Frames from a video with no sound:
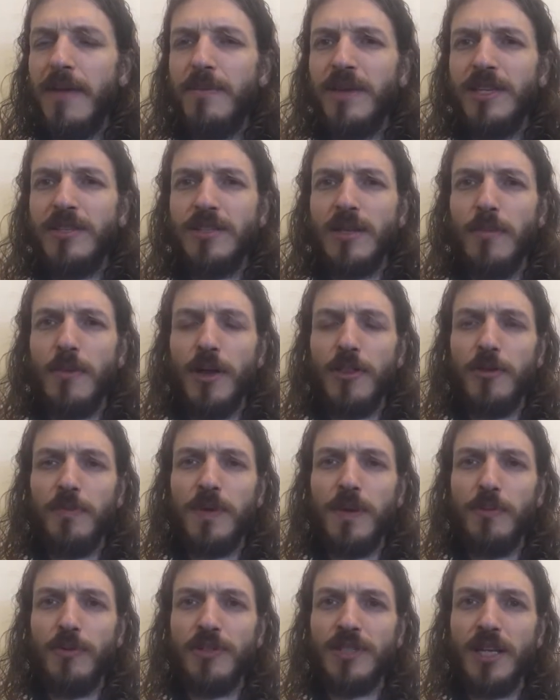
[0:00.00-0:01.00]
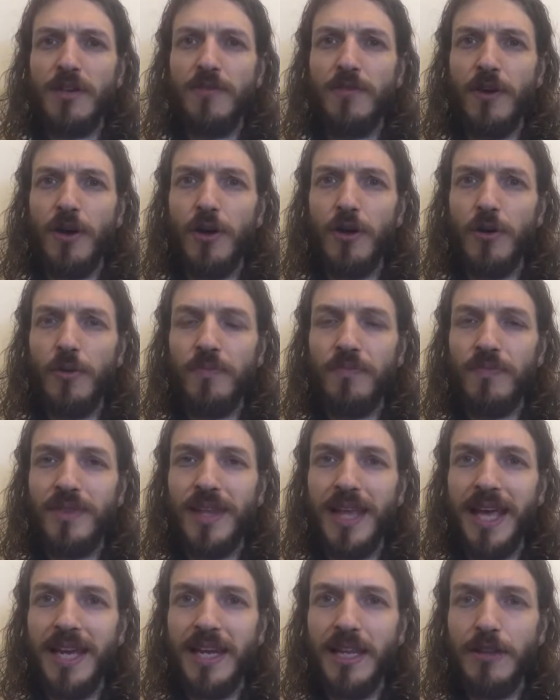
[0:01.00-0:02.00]
some other people's info
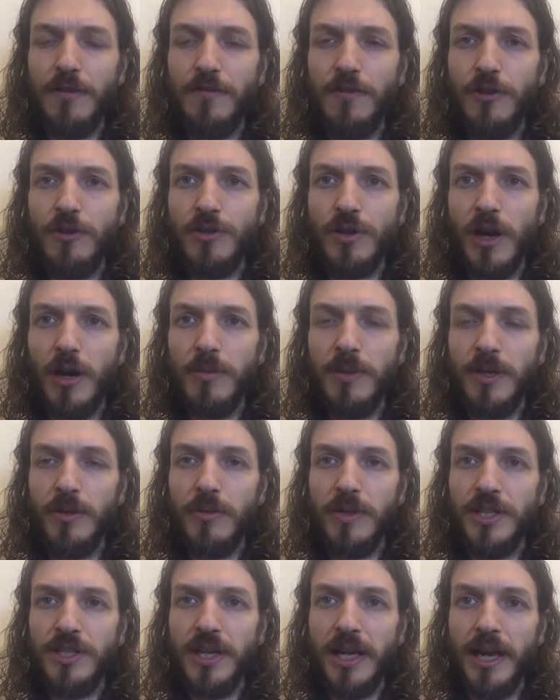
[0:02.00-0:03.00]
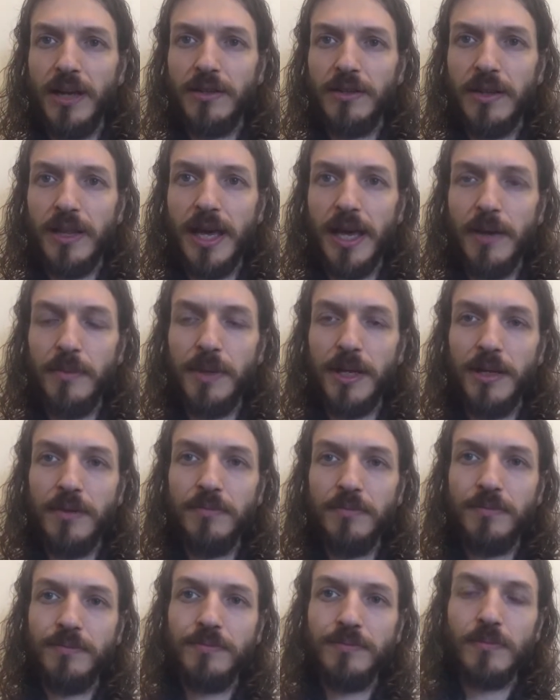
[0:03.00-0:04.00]
that in the future I'll be reaching out to them
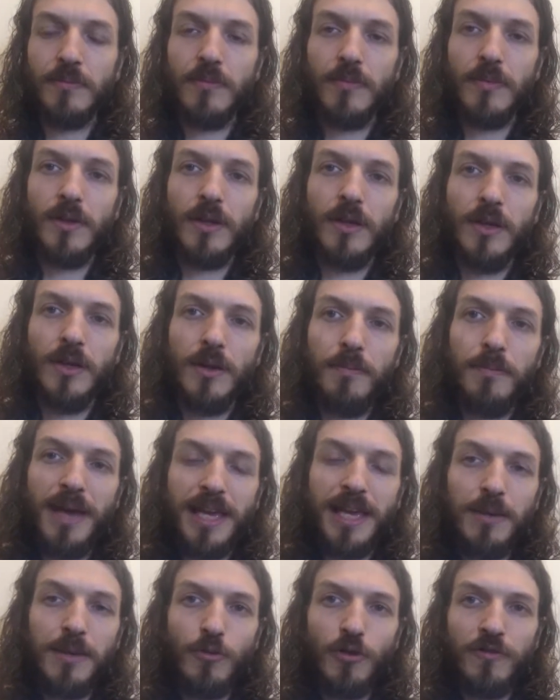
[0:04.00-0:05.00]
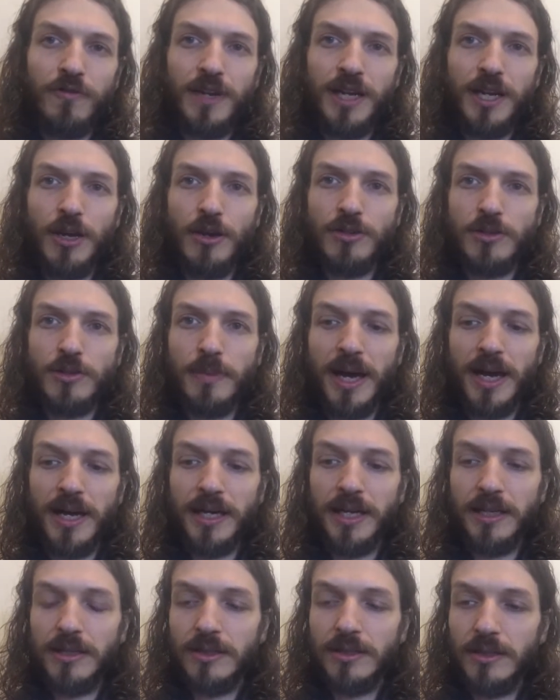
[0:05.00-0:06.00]
and making more videos about
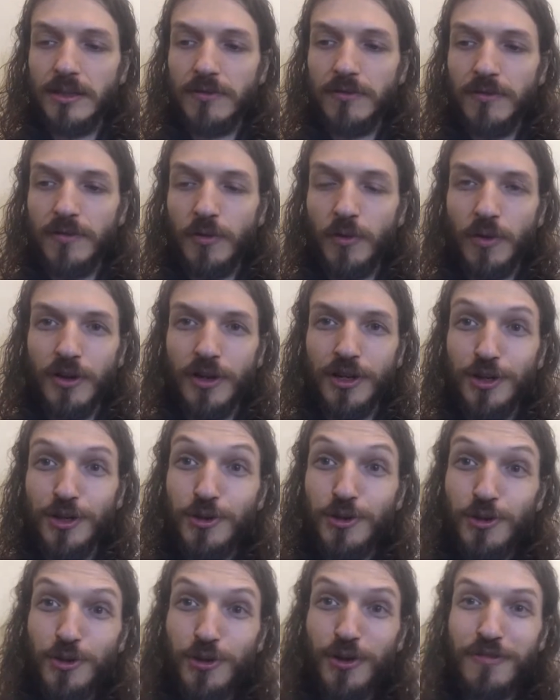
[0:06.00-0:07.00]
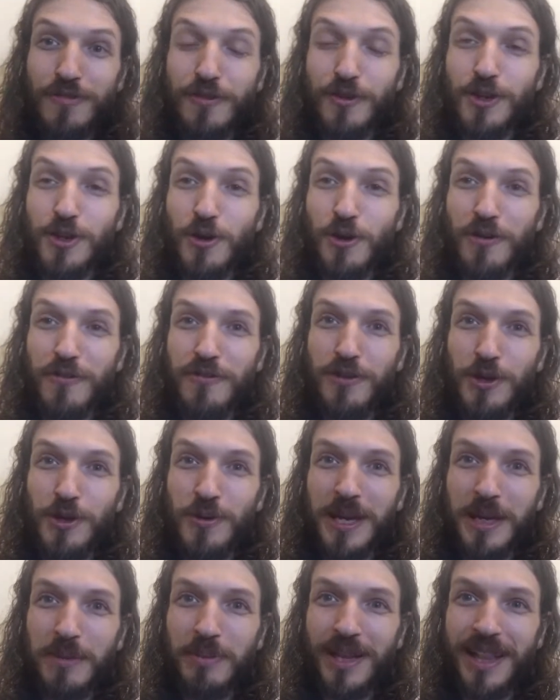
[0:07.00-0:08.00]
it for your
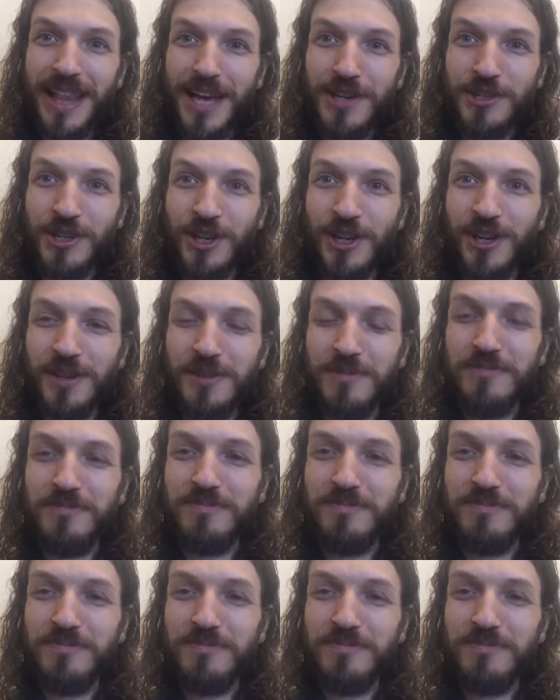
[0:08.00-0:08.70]
viewing pleasure.